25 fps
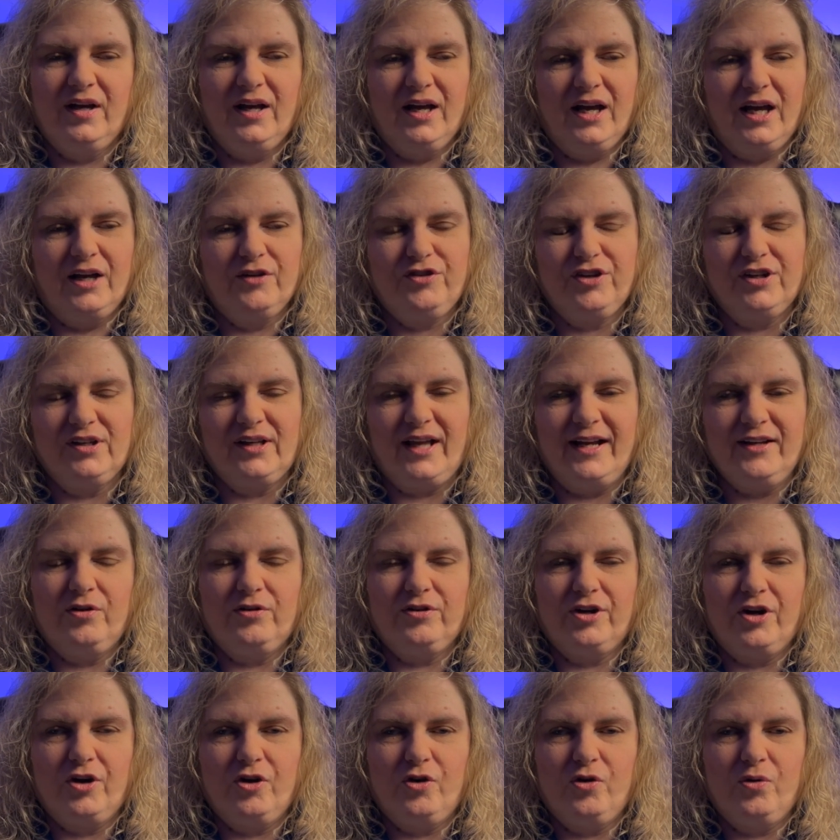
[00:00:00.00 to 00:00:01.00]
If you'd like to
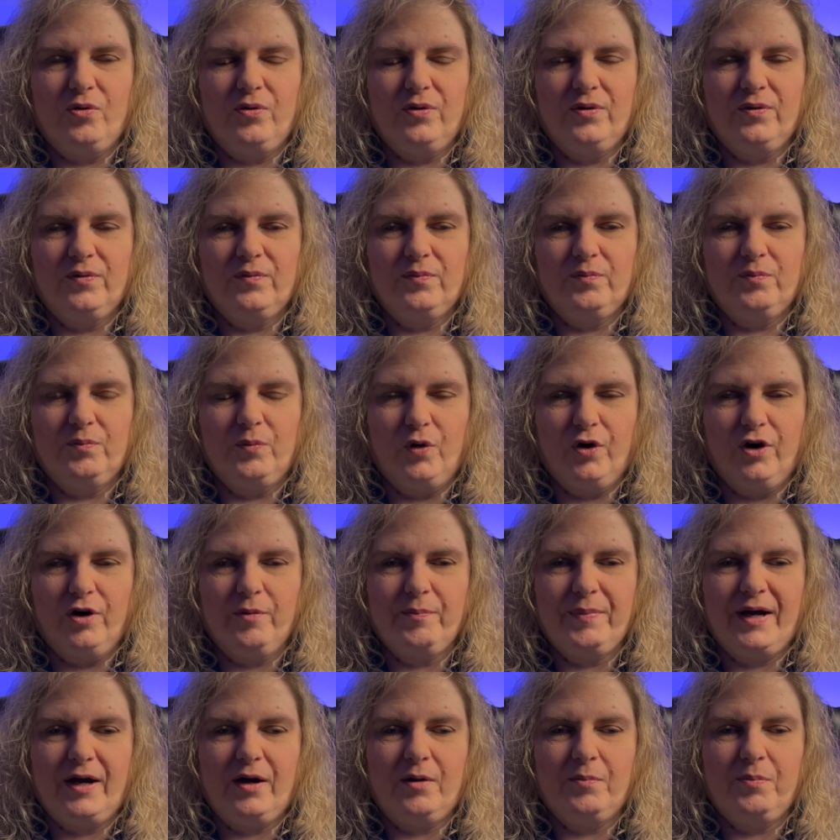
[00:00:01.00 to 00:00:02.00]
know more
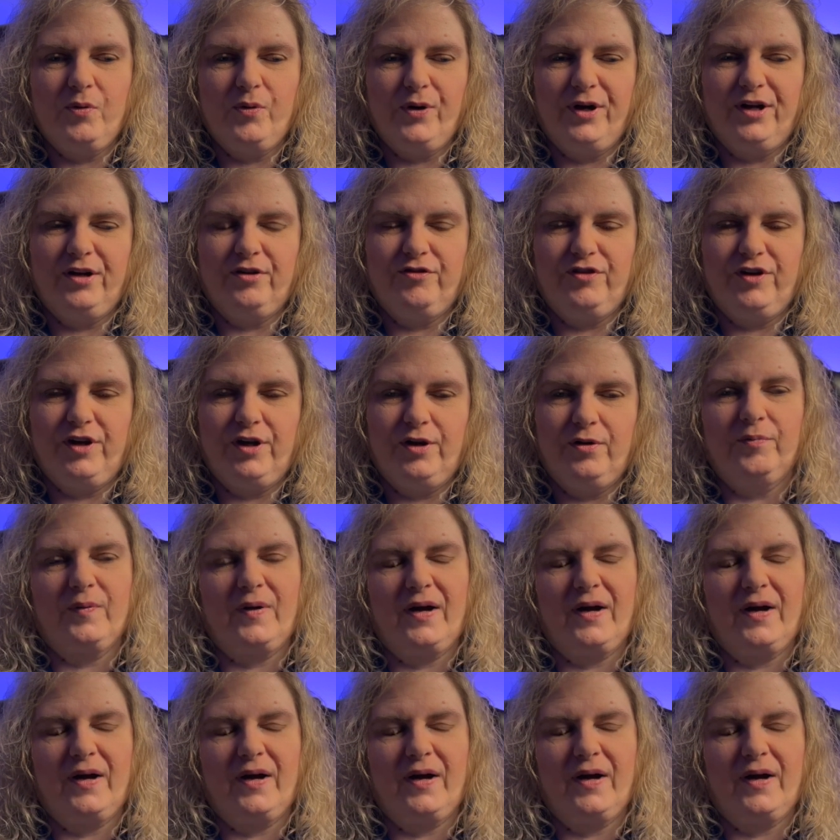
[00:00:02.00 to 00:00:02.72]
about point of view,